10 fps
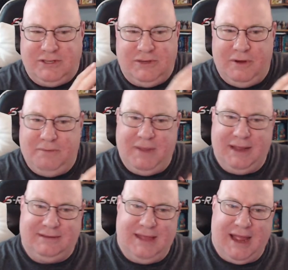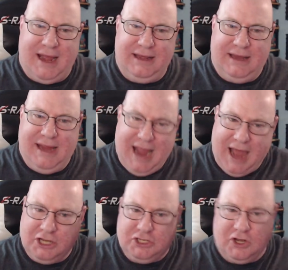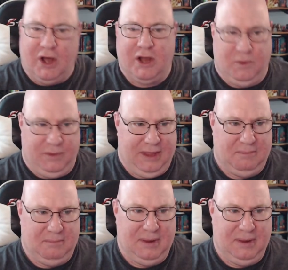admits that he had a talk with him.